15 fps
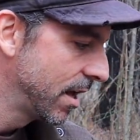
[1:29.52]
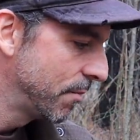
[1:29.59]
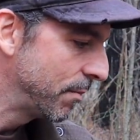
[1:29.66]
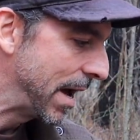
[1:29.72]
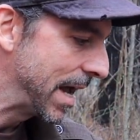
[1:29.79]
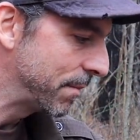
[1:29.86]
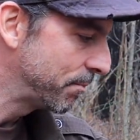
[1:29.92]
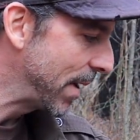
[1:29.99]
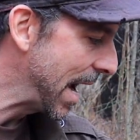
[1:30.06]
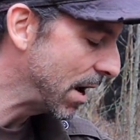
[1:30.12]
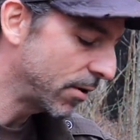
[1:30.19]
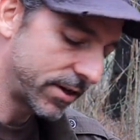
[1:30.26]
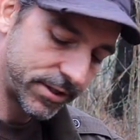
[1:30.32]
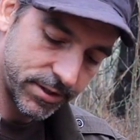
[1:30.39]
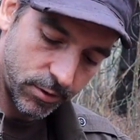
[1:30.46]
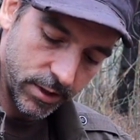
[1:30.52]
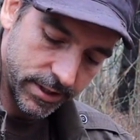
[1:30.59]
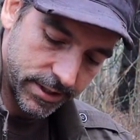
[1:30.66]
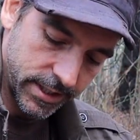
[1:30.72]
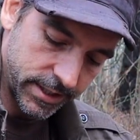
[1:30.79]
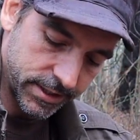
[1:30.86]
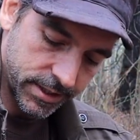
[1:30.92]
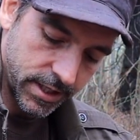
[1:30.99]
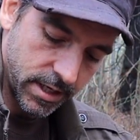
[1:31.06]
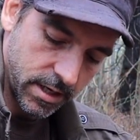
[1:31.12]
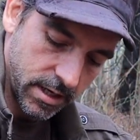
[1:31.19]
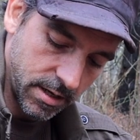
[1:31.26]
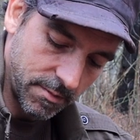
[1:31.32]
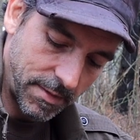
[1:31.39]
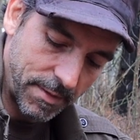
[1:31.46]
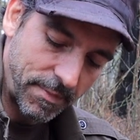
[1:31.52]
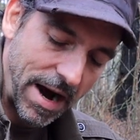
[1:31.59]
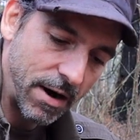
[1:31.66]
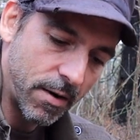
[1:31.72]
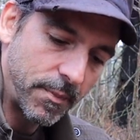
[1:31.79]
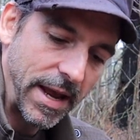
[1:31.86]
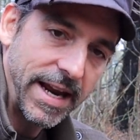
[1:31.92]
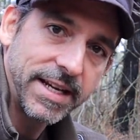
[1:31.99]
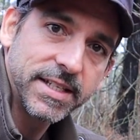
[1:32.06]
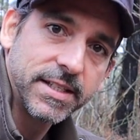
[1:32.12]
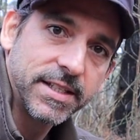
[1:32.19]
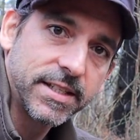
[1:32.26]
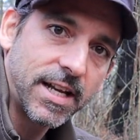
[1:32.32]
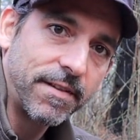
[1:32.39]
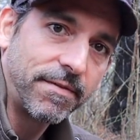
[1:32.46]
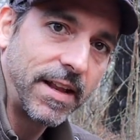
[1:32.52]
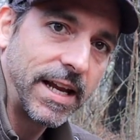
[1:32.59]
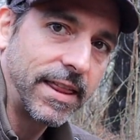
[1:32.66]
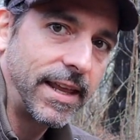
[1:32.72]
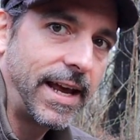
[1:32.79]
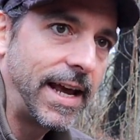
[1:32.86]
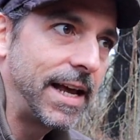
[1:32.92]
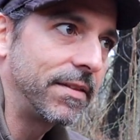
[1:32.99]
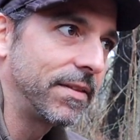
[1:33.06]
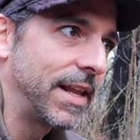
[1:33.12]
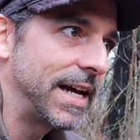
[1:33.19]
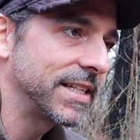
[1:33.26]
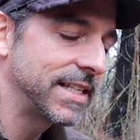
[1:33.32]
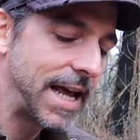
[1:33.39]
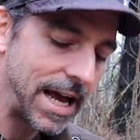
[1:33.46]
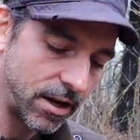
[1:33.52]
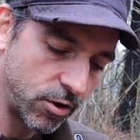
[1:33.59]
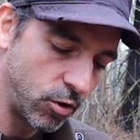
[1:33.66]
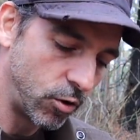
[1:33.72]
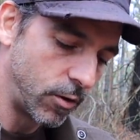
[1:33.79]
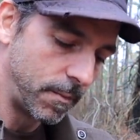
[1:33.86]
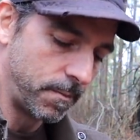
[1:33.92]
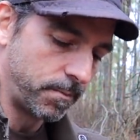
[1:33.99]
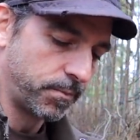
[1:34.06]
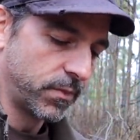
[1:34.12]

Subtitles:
my power sources, my power banks and stuff like that. That's not cool.